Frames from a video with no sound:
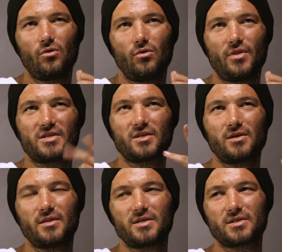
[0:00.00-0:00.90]

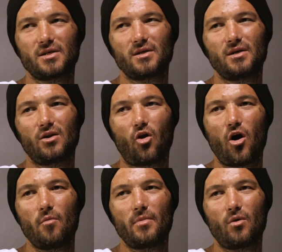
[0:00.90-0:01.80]
there's a
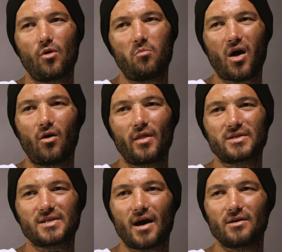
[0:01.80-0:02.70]
alarm or a bell that
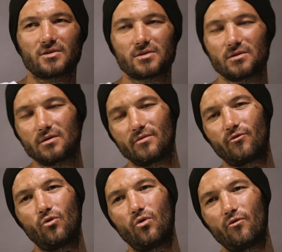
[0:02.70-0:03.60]
sounds
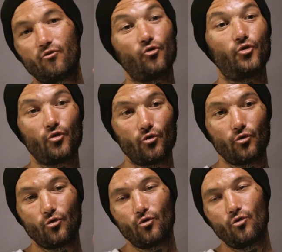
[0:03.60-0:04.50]
for food,
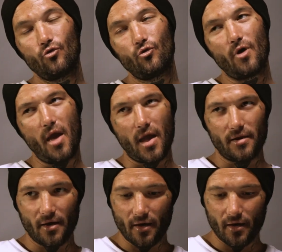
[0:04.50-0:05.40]
and
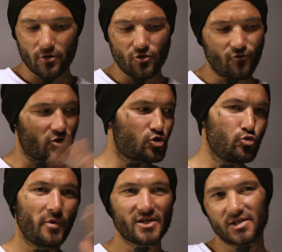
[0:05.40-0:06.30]
you've got
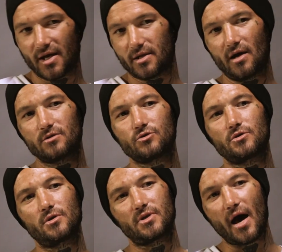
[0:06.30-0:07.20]
2 minutes to get down to
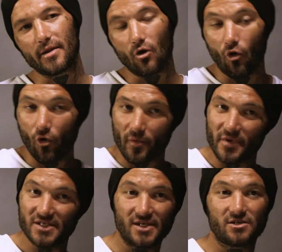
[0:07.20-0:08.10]
the dining hall and
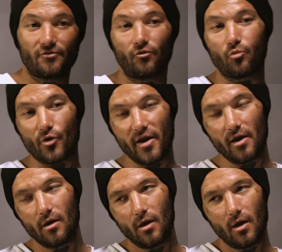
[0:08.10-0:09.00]
be seated for prayer.
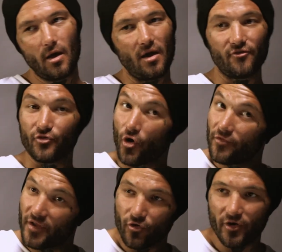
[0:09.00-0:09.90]
If you don't,
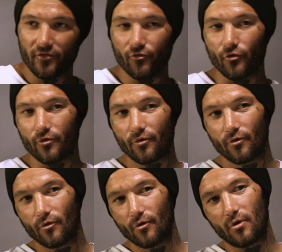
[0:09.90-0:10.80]
then you don't get food,
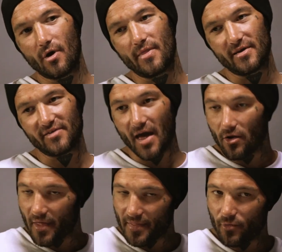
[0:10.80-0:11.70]
and they stand
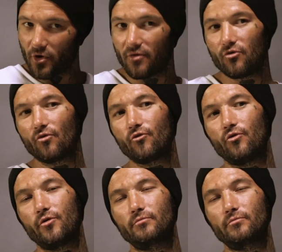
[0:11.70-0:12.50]
on that. They won't give you your food.